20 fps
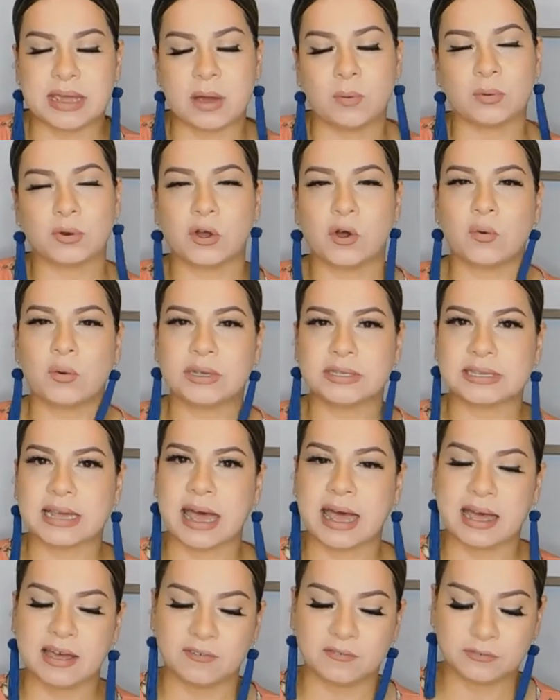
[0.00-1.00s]
I would always
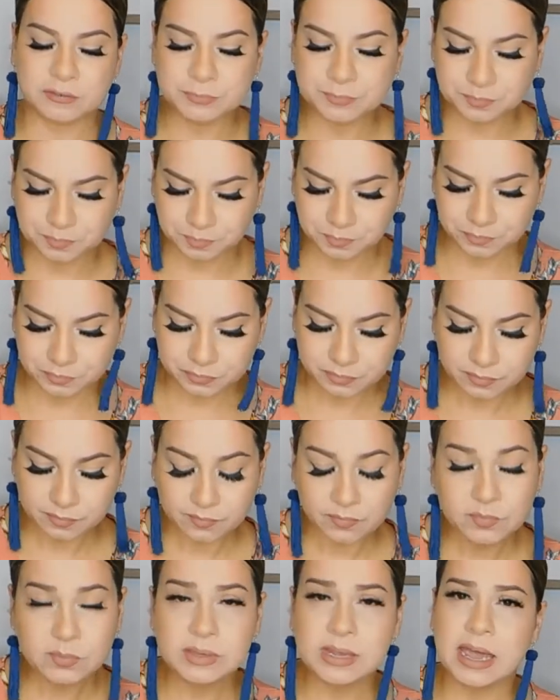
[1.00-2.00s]
have
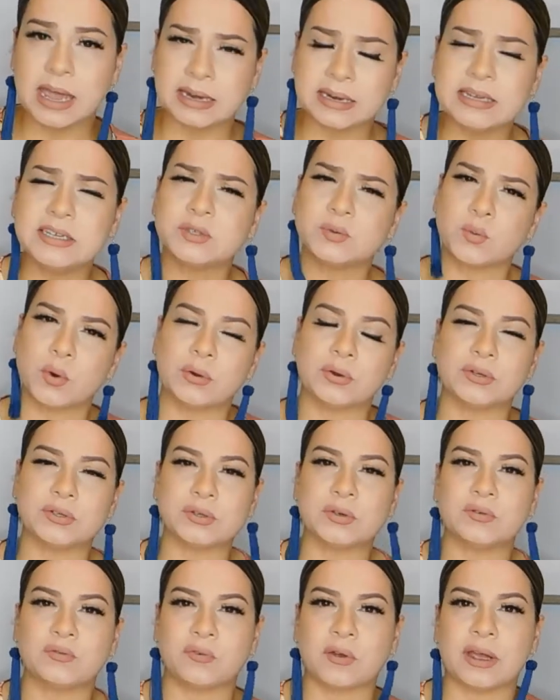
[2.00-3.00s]
at least one or
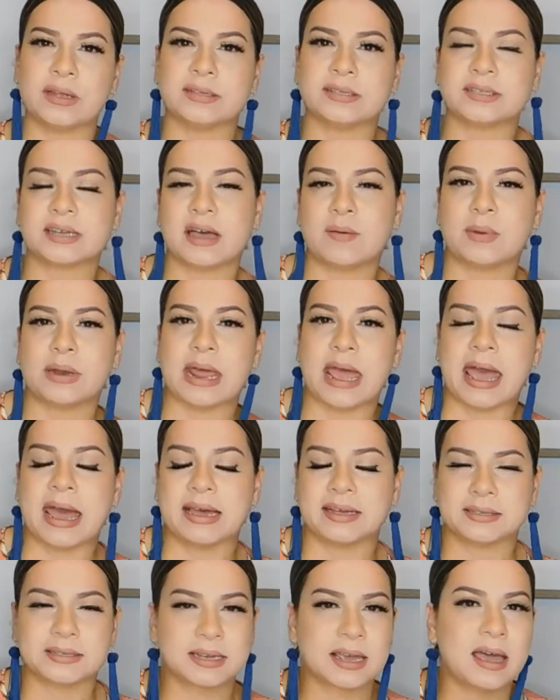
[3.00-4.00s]
two friends come and
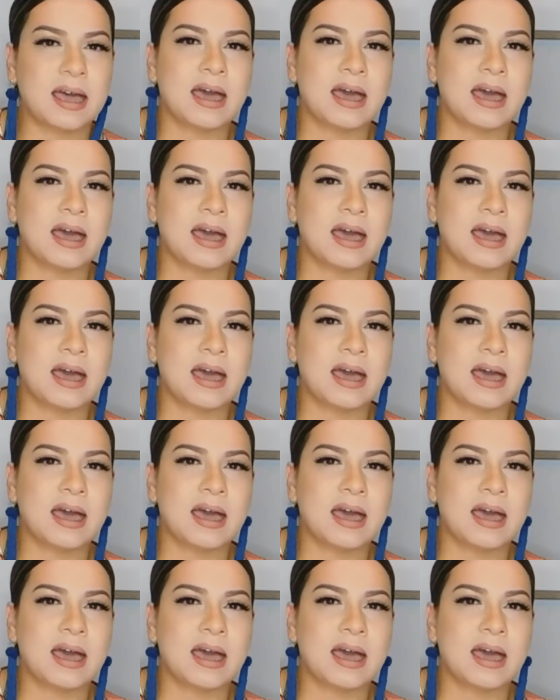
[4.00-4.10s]
ask